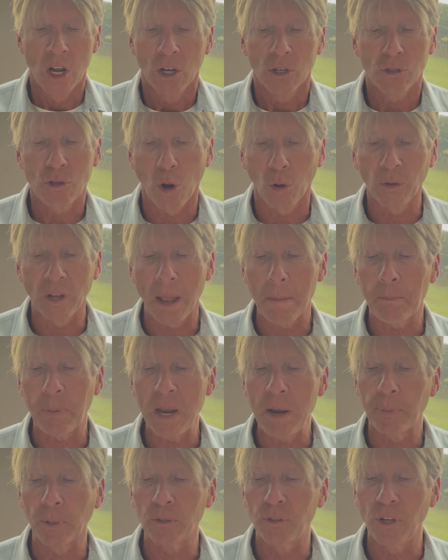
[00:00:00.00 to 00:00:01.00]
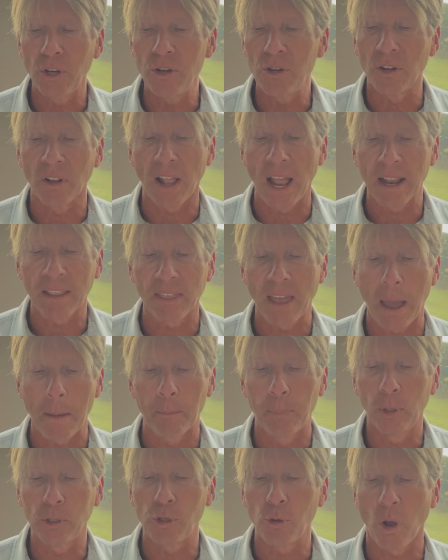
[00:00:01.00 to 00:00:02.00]
Don't let people do you like
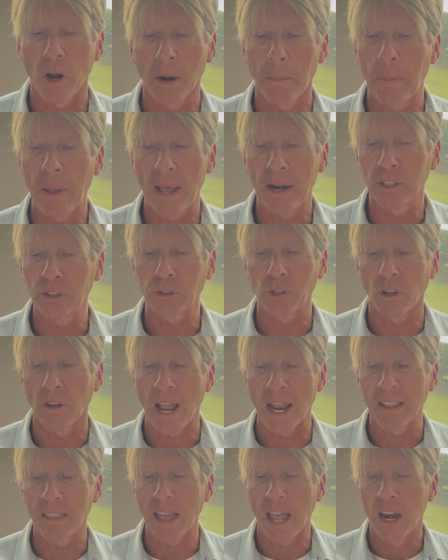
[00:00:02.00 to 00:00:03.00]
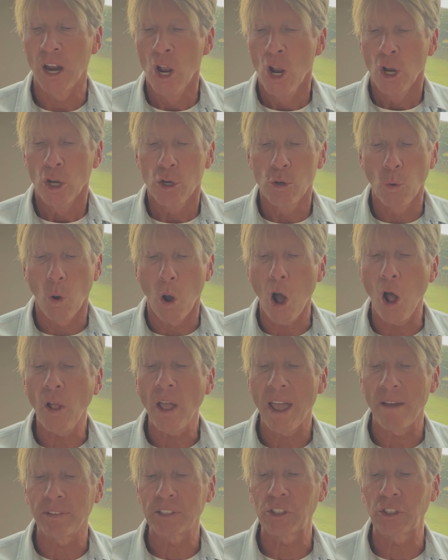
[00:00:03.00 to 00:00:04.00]
that, put you on a pedestal like that. You all
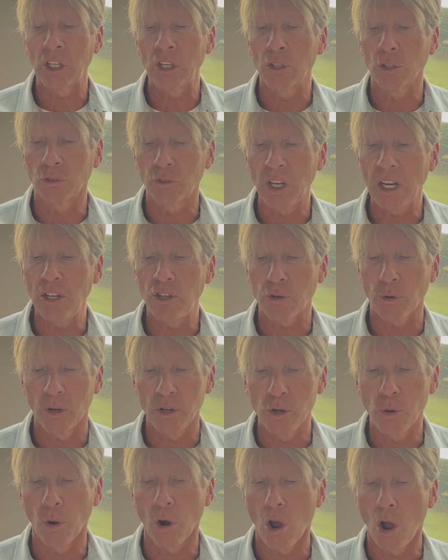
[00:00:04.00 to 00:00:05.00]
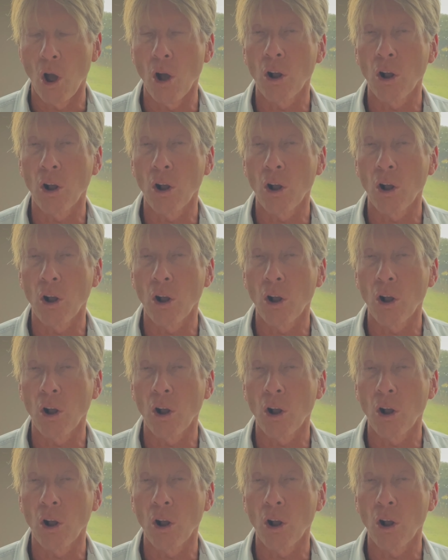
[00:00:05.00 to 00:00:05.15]
have a single teacher and you are all